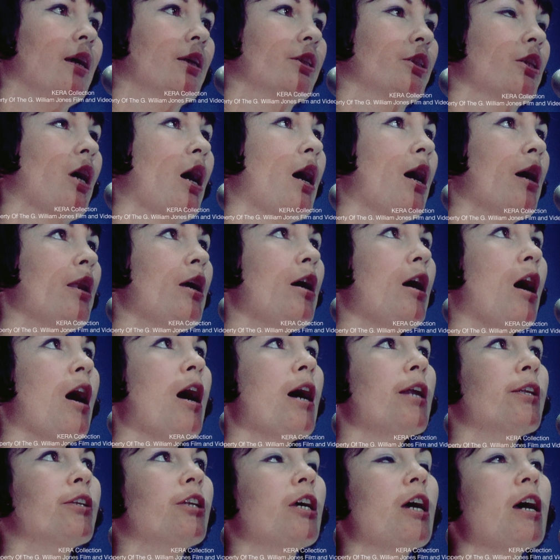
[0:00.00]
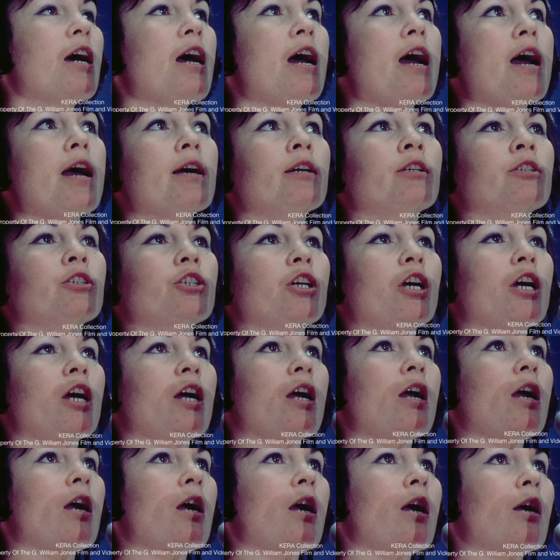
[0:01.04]
It's not a hot day in
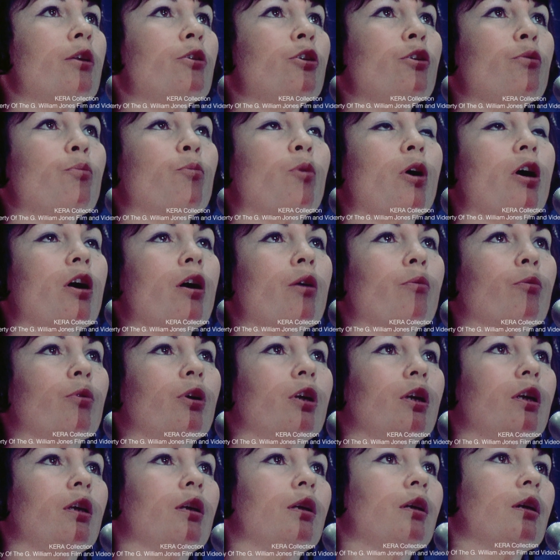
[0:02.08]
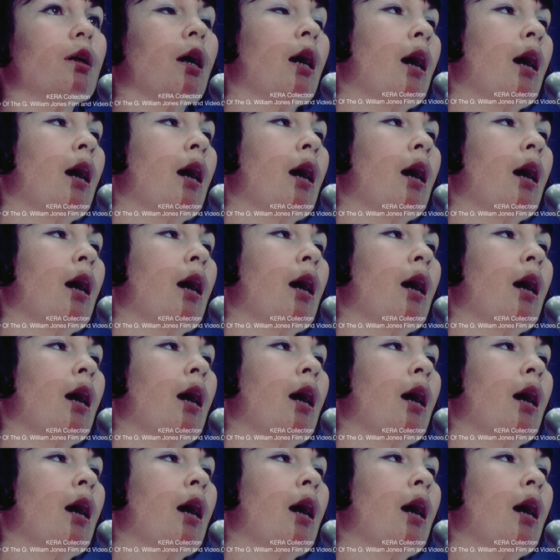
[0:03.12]
January,